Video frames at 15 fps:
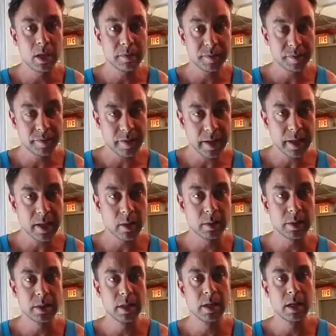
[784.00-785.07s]
have to find
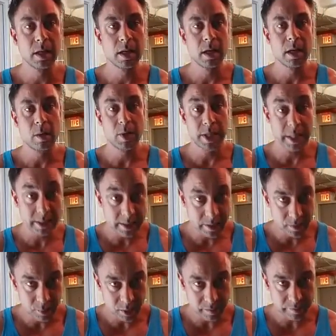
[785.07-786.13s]
out what
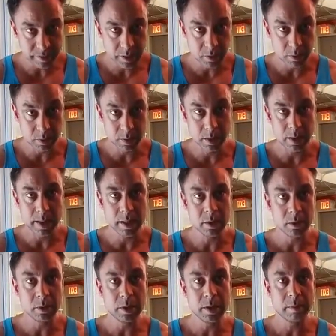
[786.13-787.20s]
exercises work for you and
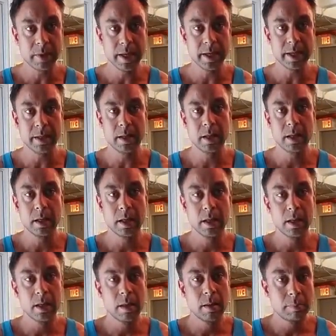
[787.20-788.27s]
do them in
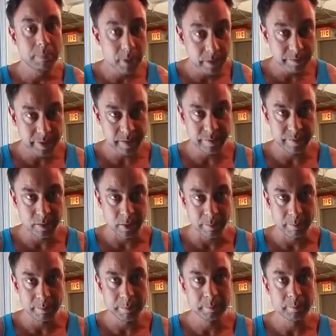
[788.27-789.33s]
perfect form.
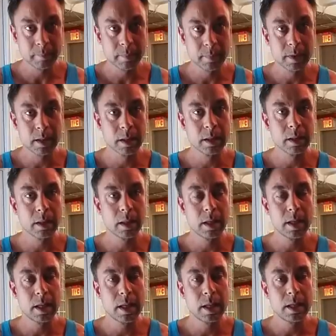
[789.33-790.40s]

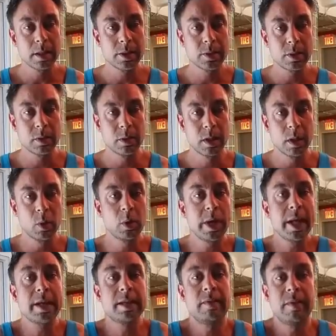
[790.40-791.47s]
So who
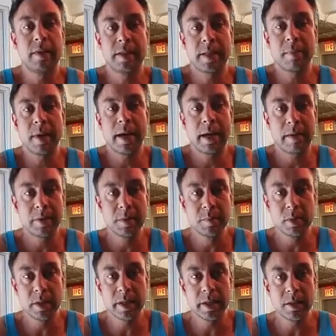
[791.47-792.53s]
cares if some guy lifts
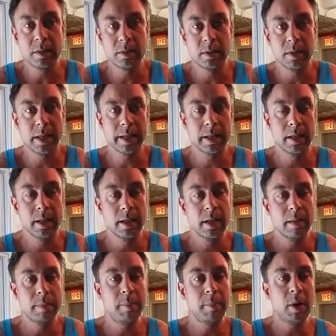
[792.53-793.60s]
more than you? Like,
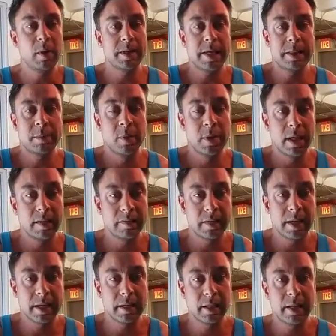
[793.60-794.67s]
people always ask me when I lift,
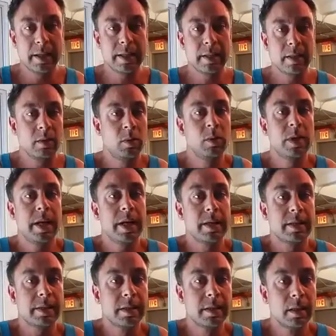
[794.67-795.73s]
like, who
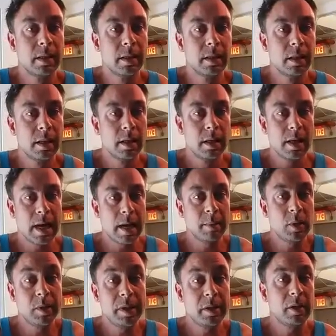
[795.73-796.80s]
cares? I'm
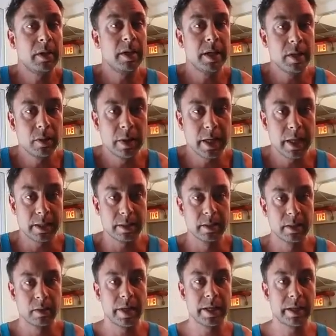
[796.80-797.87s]
230 and you're not,
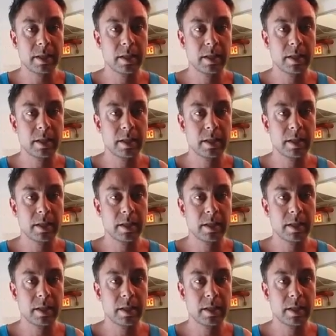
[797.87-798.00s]
right?